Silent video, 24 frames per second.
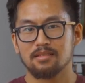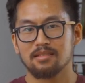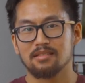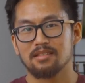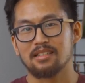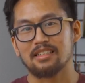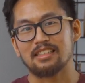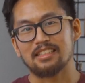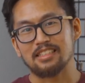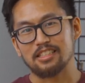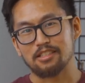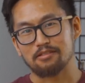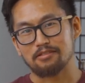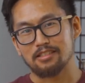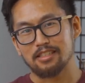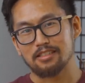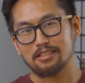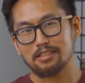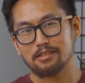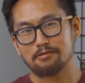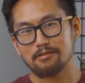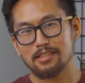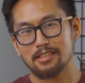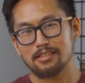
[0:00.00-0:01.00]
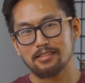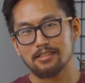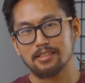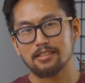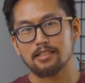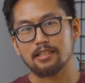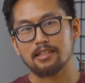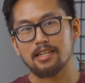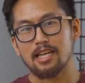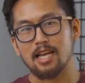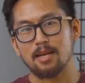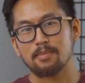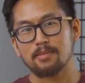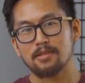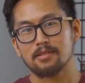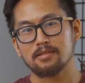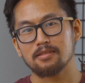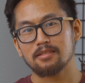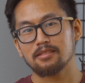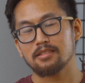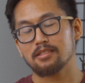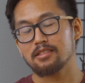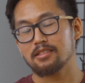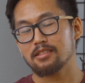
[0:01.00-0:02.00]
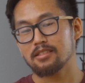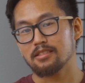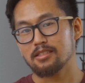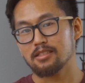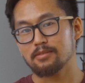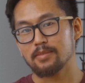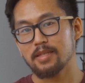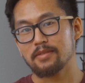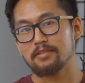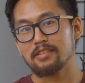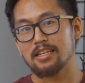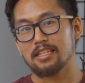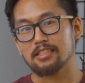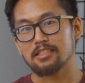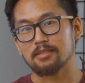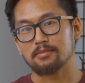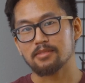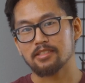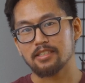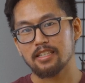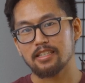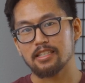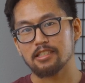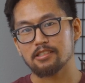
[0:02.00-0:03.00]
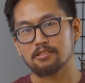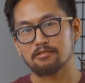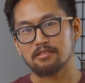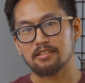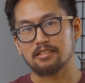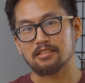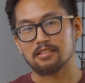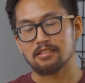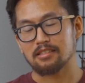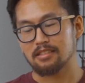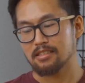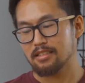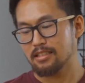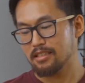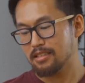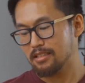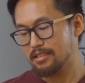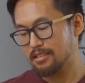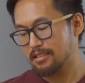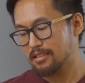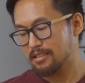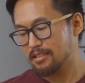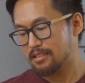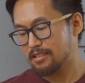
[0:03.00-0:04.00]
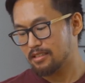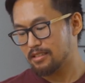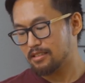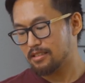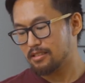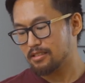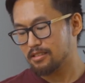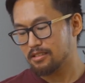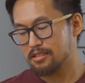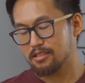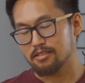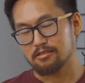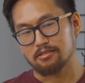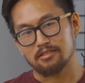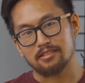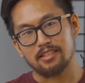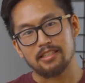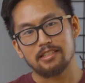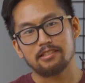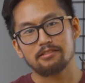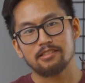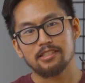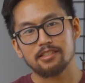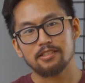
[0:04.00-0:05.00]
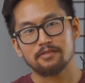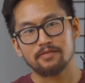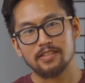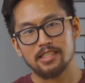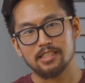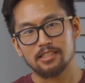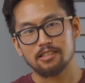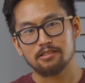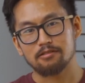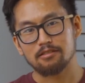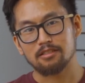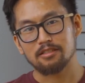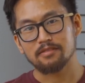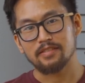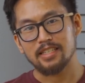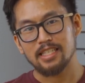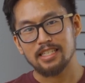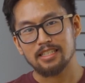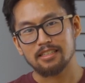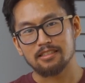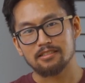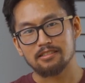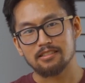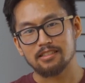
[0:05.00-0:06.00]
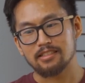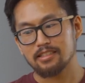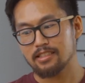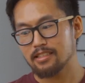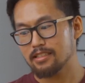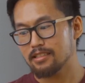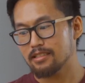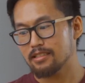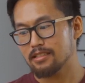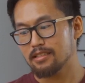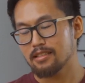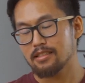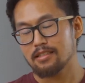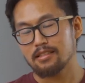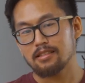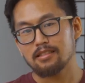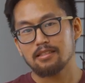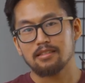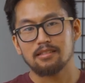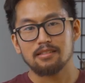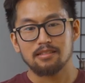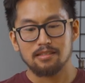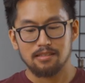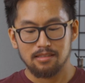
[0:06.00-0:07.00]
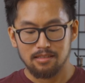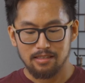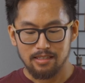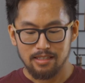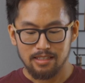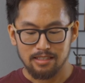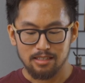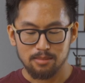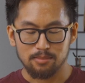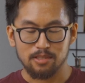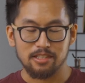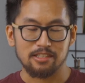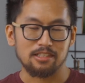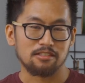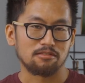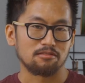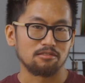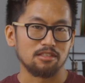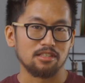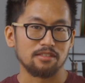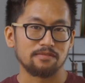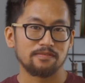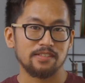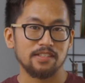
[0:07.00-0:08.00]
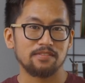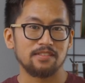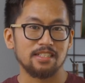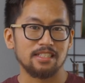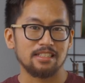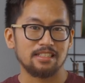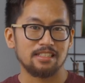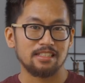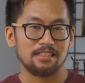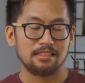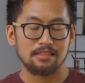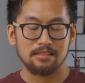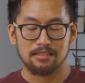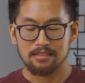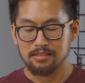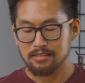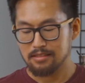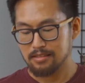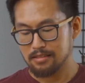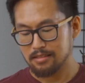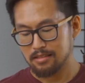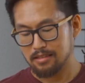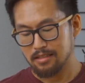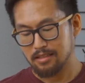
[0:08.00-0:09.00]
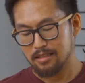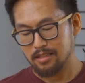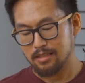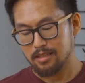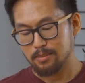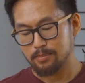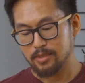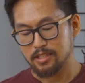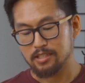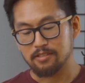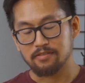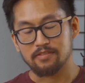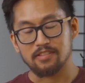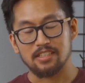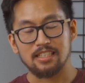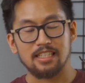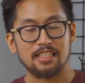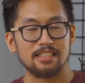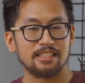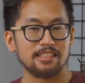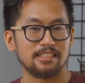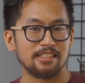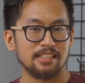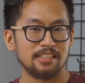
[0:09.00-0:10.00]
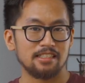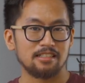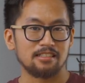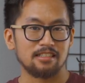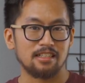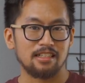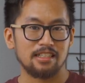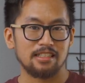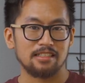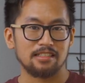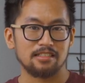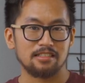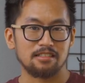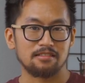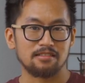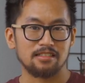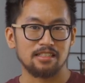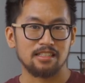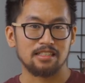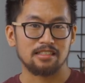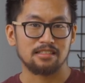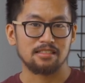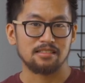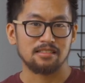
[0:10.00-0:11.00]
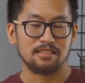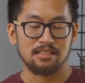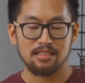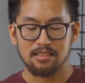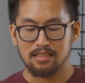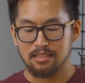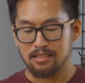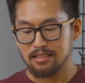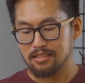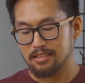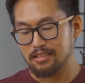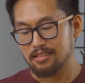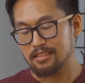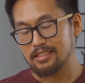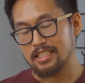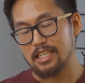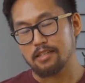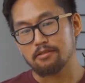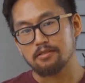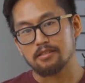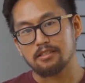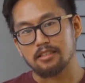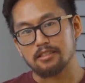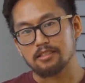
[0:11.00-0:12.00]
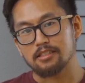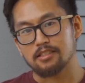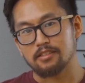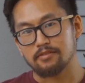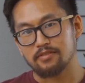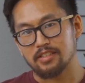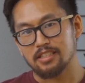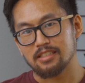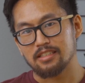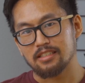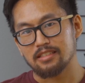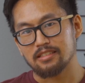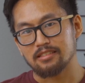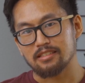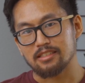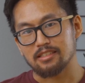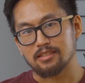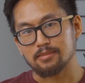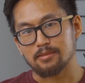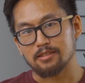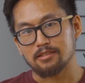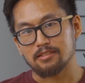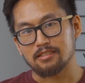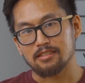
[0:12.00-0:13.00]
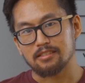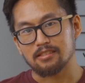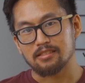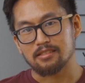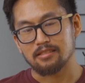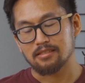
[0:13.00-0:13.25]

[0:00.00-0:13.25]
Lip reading: Alright, so another reason this could happen is maybe you had some settings wrong. So say you just finished a roll of 800T, and you're putting in a roll of 50D, but you forgot to change your ISO dial. That would cause severe underexposure.